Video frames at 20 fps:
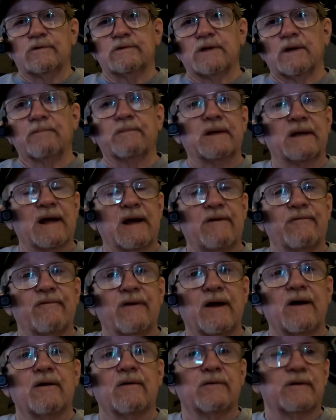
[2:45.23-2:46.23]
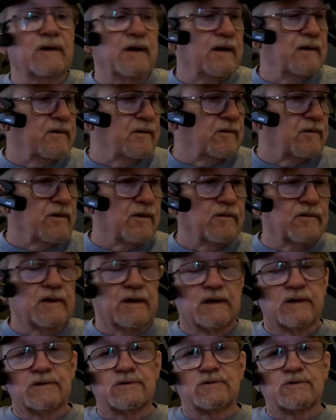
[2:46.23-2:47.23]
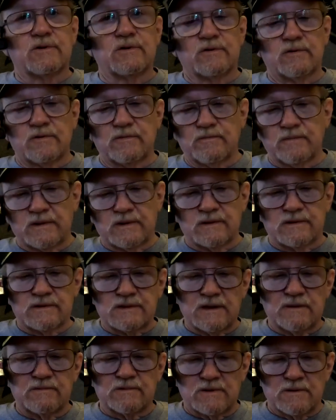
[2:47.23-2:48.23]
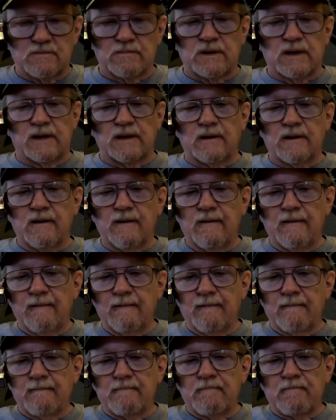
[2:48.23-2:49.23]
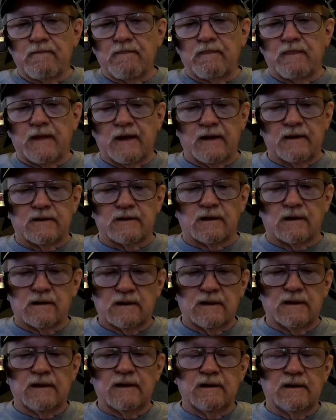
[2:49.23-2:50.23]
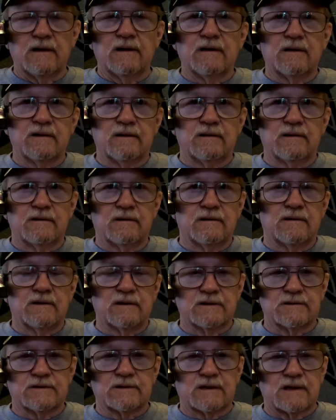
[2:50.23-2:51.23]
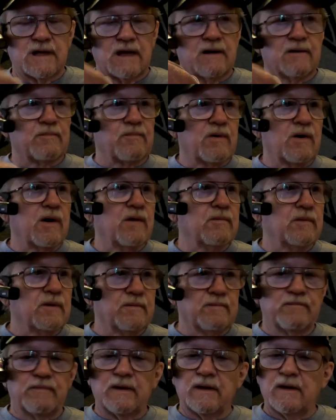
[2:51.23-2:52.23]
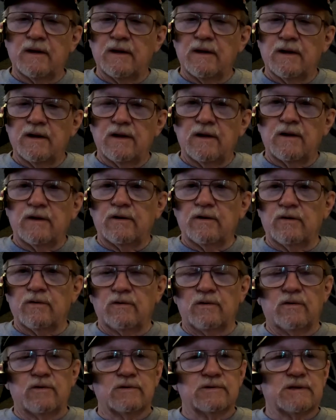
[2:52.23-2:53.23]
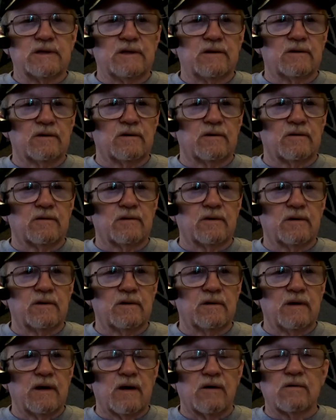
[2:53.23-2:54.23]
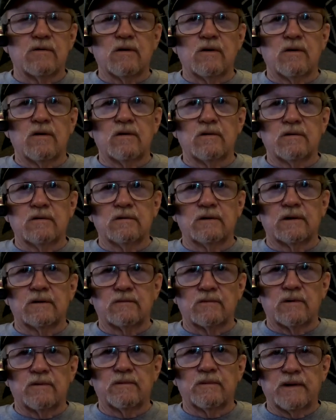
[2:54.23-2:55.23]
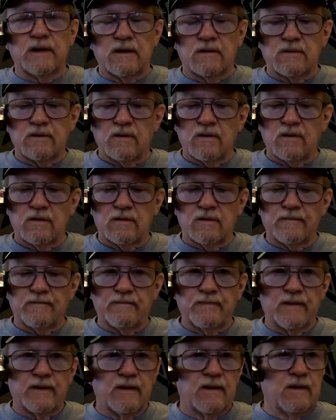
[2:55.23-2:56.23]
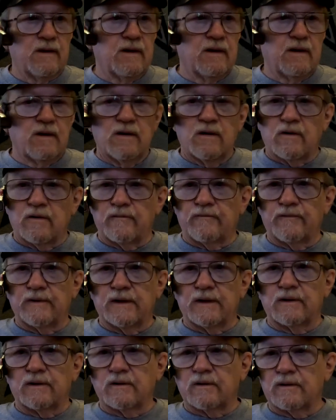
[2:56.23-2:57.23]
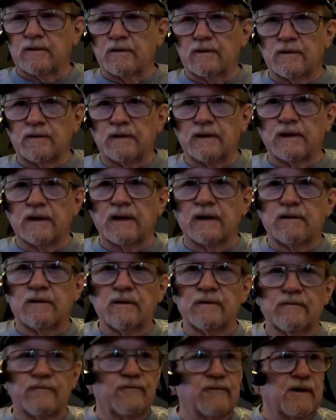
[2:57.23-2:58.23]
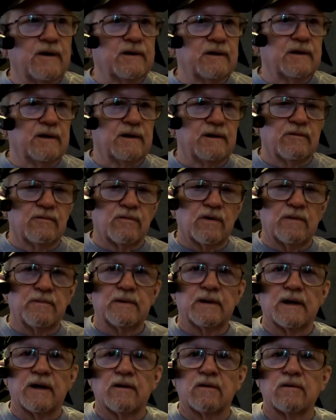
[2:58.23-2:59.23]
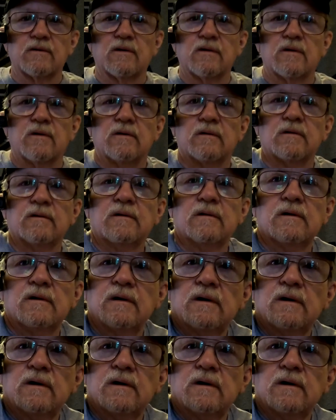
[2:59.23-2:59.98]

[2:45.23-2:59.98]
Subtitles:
something I found, I don't know that it's true, but it seems to be, that to clean this kind of problem, you use either alcohol, like rubbing alcohol, or vinegar. I couldn't find any rubbing alcohol,